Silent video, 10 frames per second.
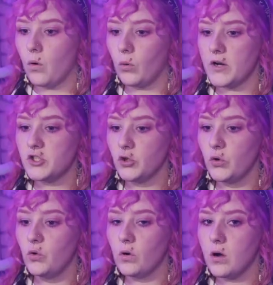do I do?
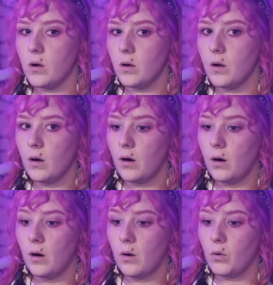
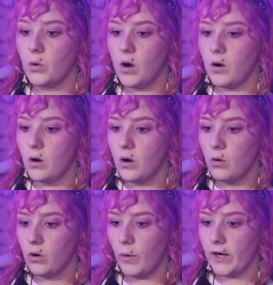Where do,
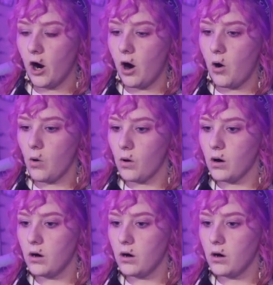where do I go?